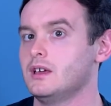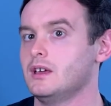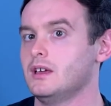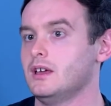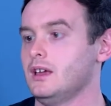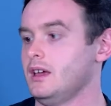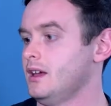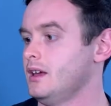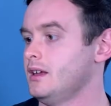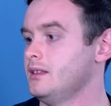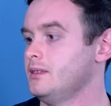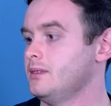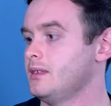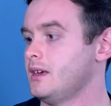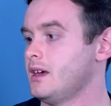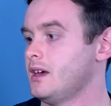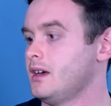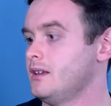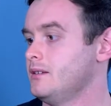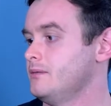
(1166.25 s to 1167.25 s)
and
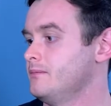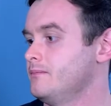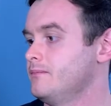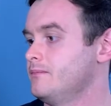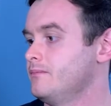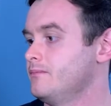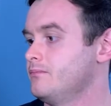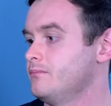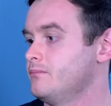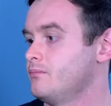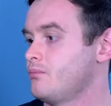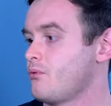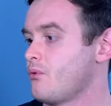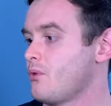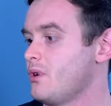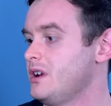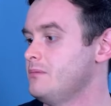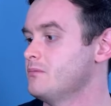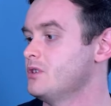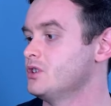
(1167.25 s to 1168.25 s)
that
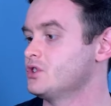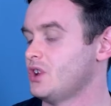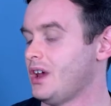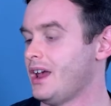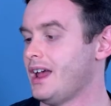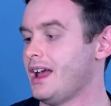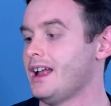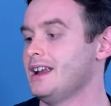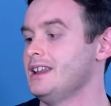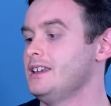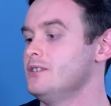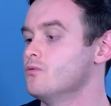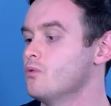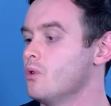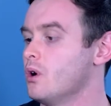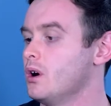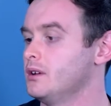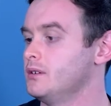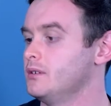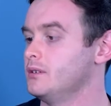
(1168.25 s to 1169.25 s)
pretty much
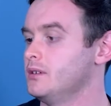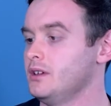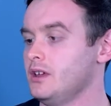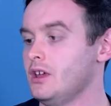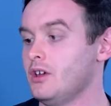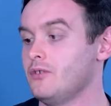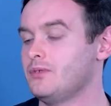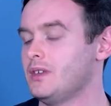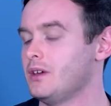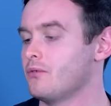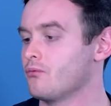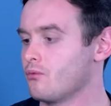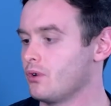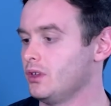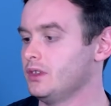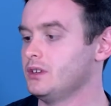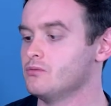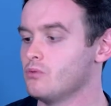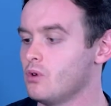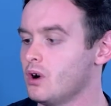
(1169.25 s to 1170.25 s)
anyone, if they
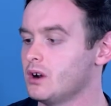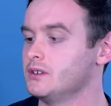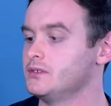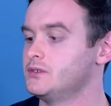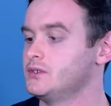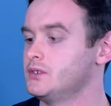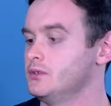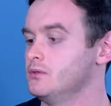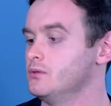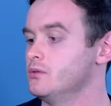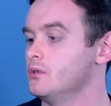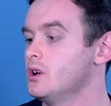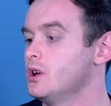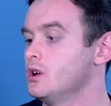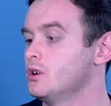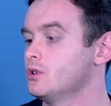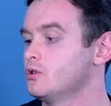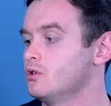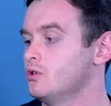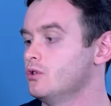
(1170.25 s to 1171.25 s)
really wanted to,
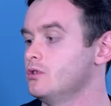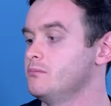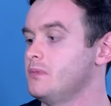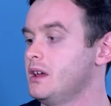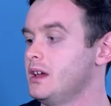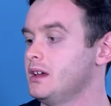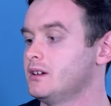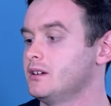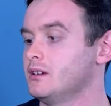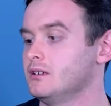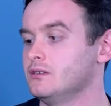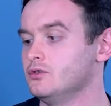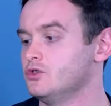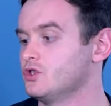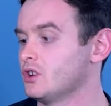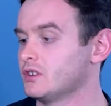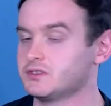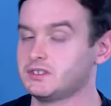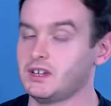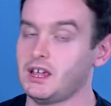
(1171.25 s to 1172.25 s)
could make
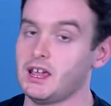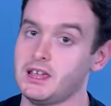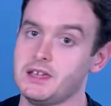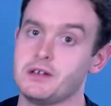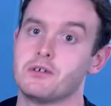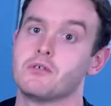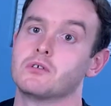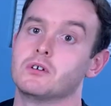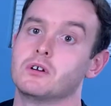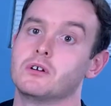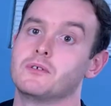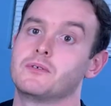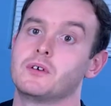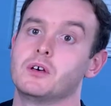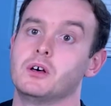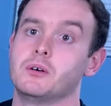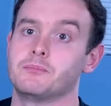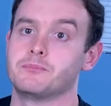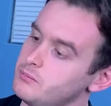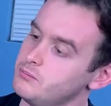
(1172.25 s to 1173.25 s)
just a horror
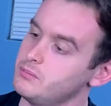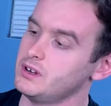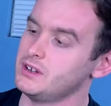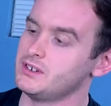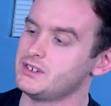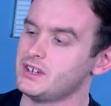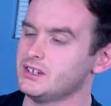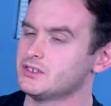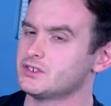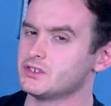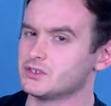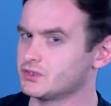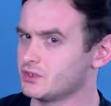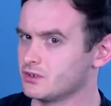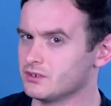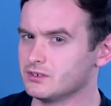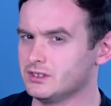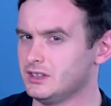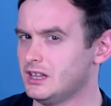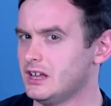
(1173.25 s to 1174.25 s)
film. But it takes a
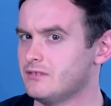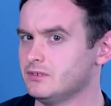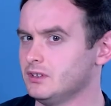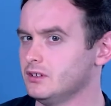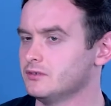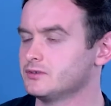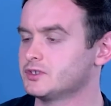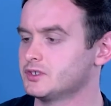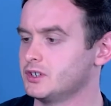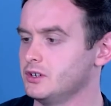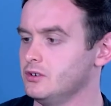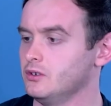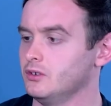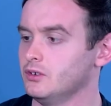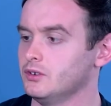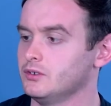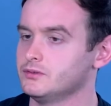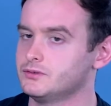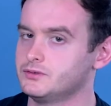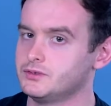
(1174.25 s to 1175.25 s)
certain level of
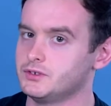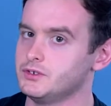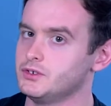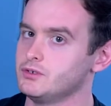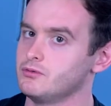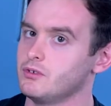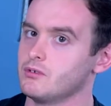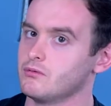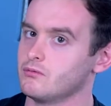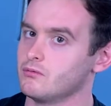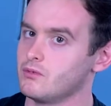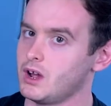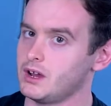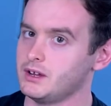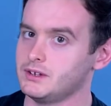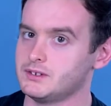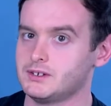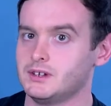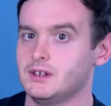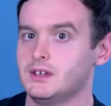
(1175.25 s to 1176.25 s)
skill to do it
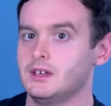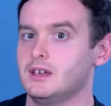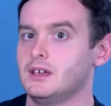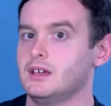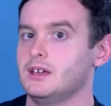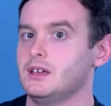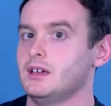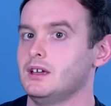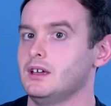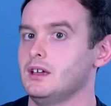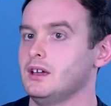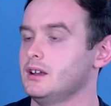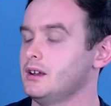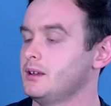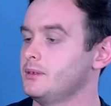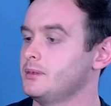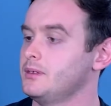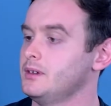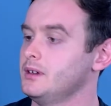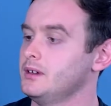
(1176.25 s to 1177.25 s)
right. And I
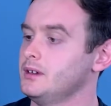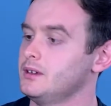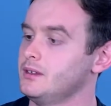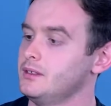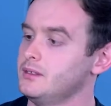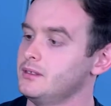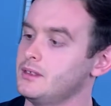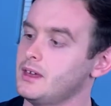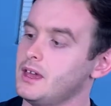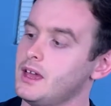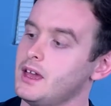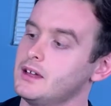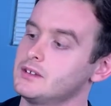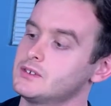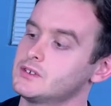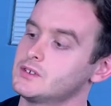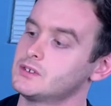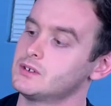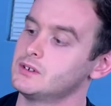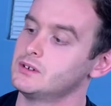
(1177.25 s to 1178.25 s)
think that